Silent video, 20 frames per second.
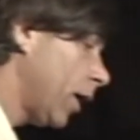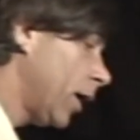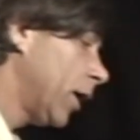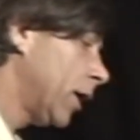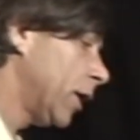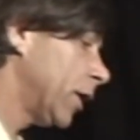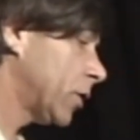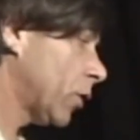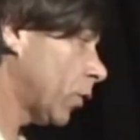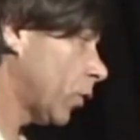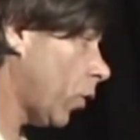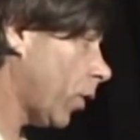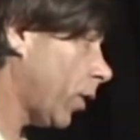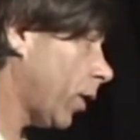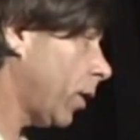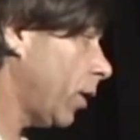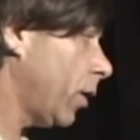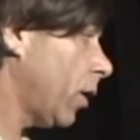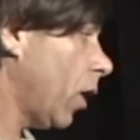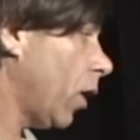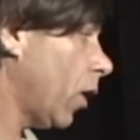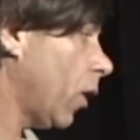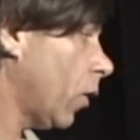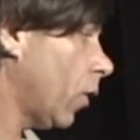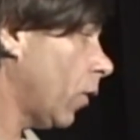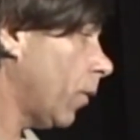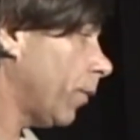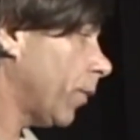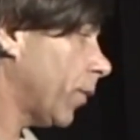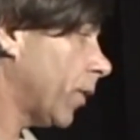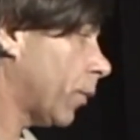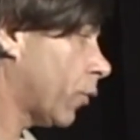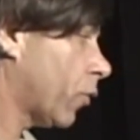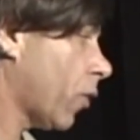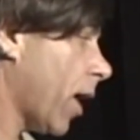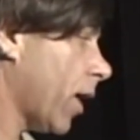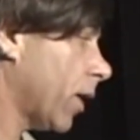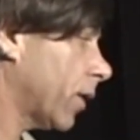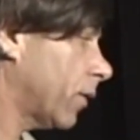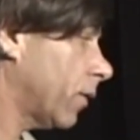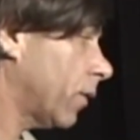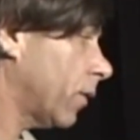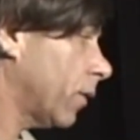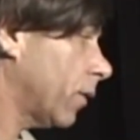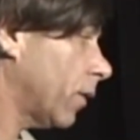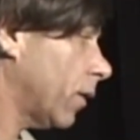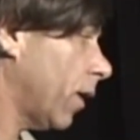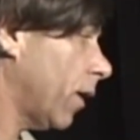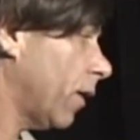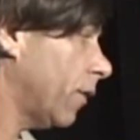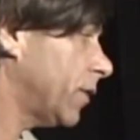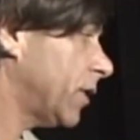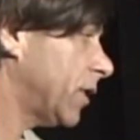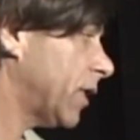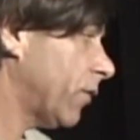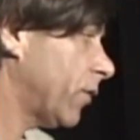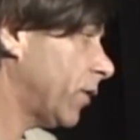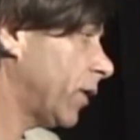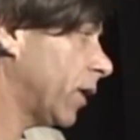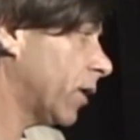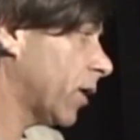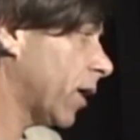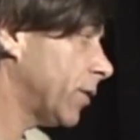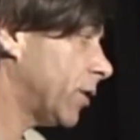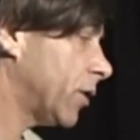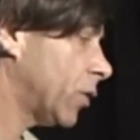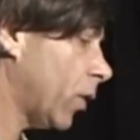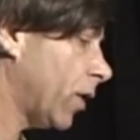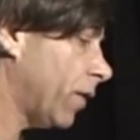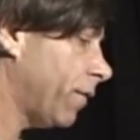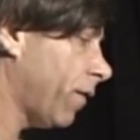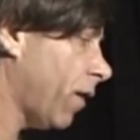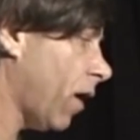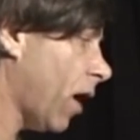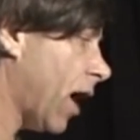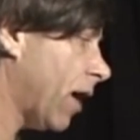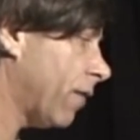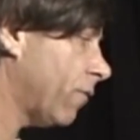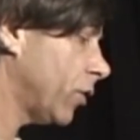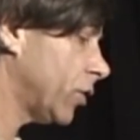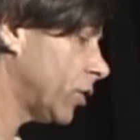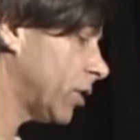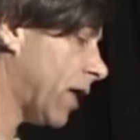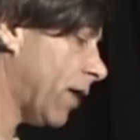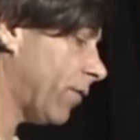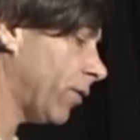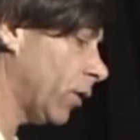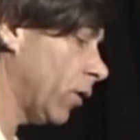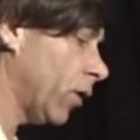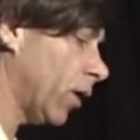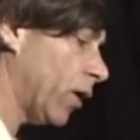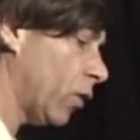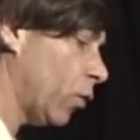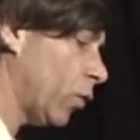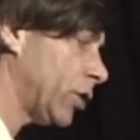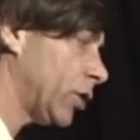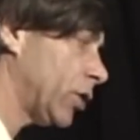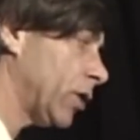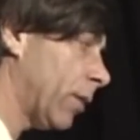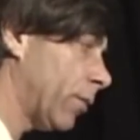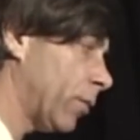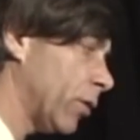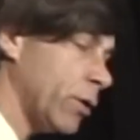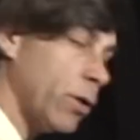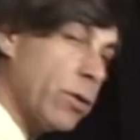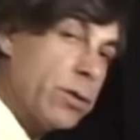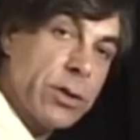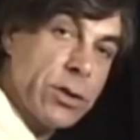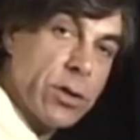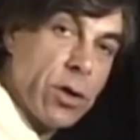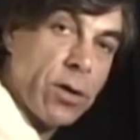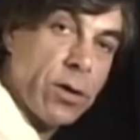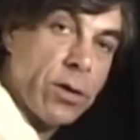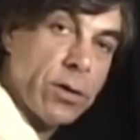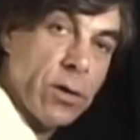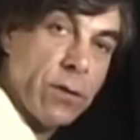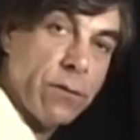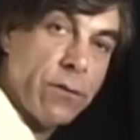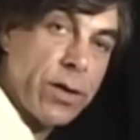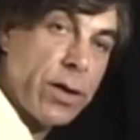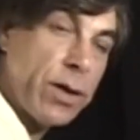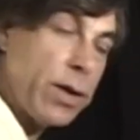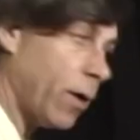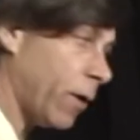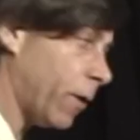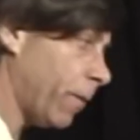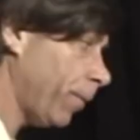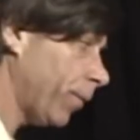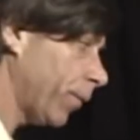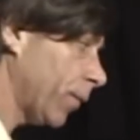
So in order to know the product of 17 times 25, we just have to look at which numbers are circled over here